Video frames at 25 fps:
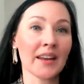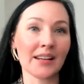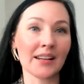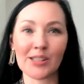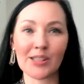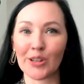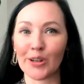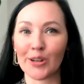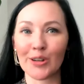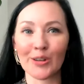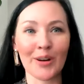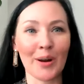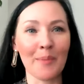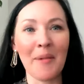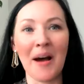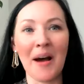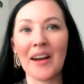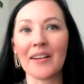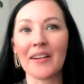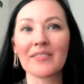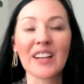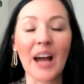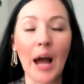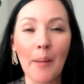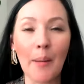a certain
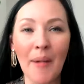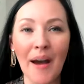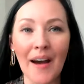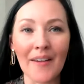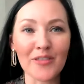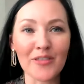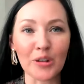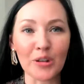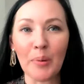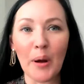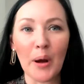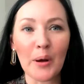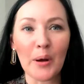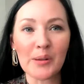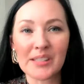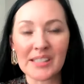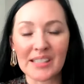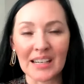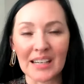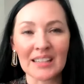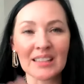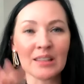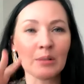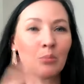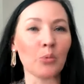amount of time after
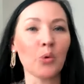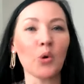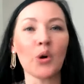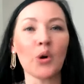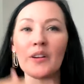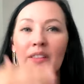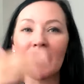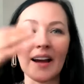posting the more